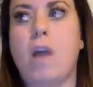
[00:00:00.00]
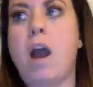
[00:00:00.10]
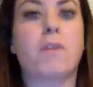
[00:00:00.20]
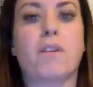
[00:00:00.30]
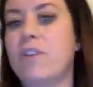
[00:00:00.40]

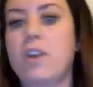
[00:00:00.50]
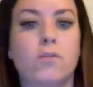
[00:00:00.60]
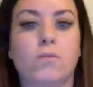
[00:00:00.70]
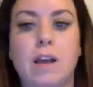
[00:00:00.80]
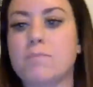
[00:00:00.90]
I
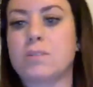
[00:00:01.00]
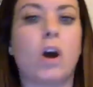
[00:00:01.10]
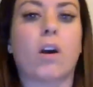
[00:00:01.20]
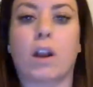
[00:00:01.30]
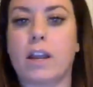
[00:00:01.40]
refuse. I'm
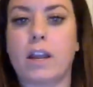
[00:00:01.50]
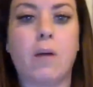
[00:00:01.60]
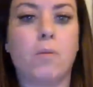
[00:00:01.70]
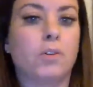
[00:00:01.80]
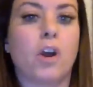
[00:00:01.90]
sorry.
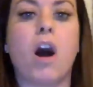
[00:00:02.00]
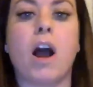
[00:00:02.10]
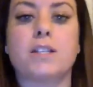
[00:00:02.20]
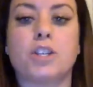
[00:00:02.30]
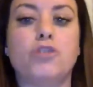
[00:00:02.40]
I will
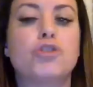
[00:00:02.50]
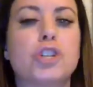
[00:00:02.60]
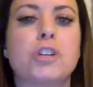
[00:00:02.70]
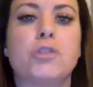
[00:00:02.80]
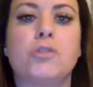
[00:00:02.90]
not. You
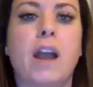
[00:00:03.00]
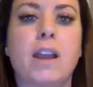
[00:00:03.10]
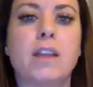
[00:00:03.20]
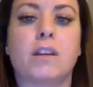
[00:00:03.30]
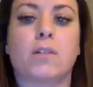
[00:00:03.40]
shouldn't do that
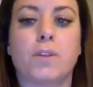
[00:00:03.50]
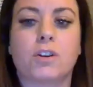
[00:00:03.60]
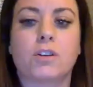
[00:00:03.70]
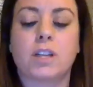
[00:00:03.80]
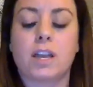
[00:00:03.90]
either with
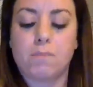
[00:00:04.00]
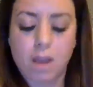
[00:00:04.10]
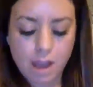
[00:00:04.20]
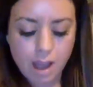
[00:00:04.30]
your team.